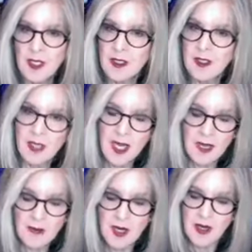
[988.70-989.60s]
Say,
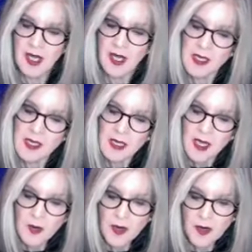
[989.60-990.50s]
Mary Ellen, I
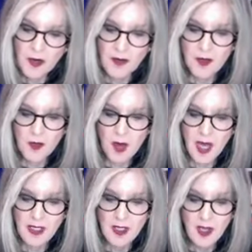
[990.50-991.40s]
wonder if you might...